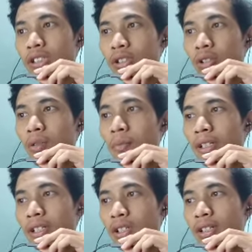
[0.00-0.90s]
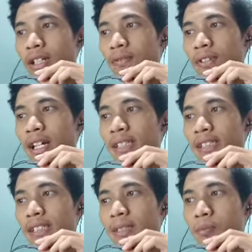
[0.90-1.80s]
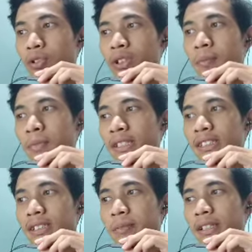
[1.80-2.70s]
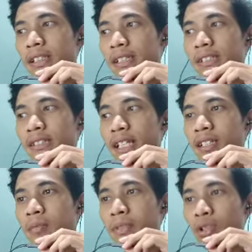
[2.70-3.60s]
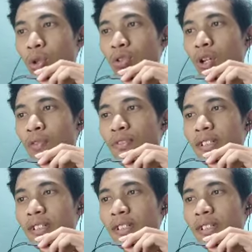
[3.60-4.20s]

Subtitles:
So, metallography has an important place in material science because of